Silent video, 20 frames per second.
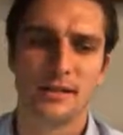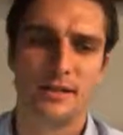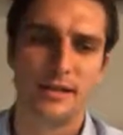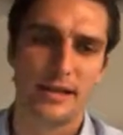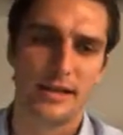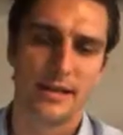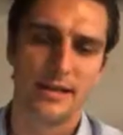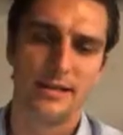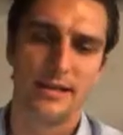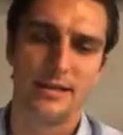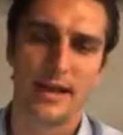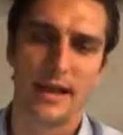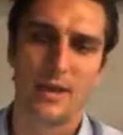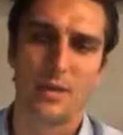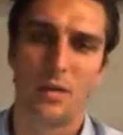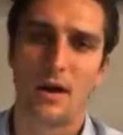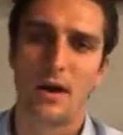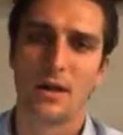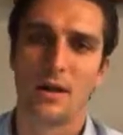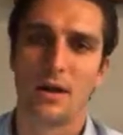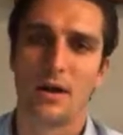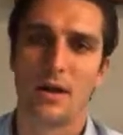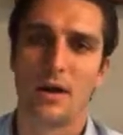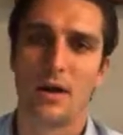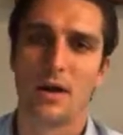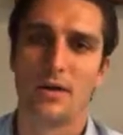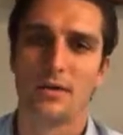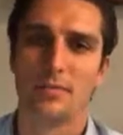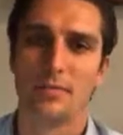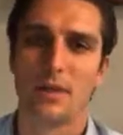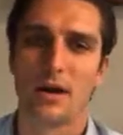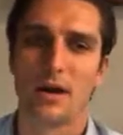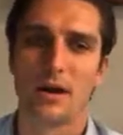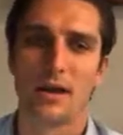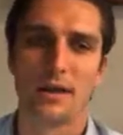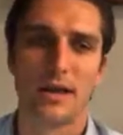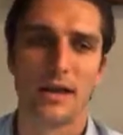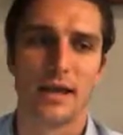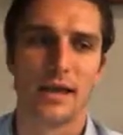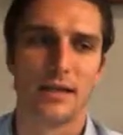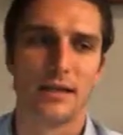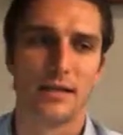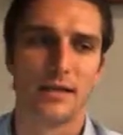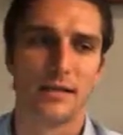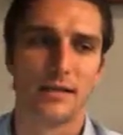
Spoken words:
Day one on the market,